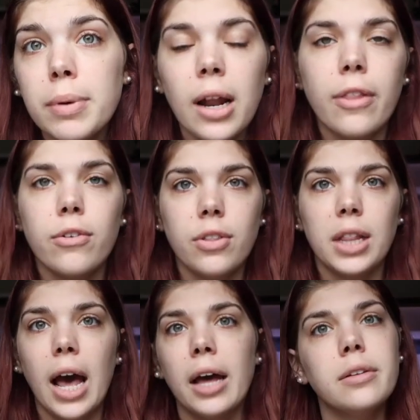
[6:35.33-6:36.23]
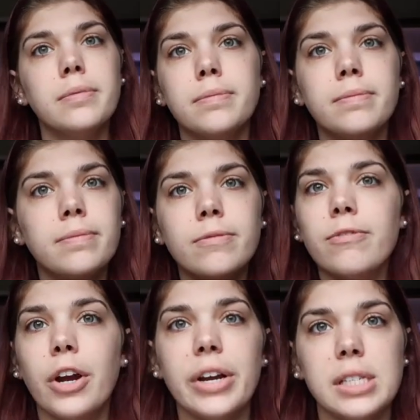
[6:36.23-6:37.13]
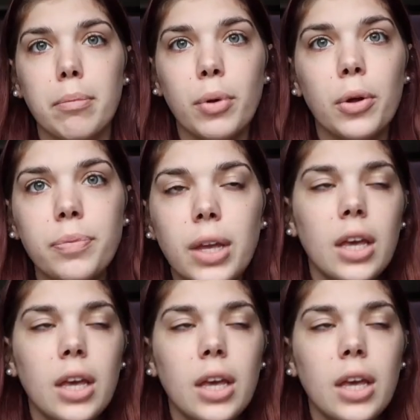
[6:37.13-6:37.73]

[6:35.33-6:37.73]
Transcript: but other than that, very simple.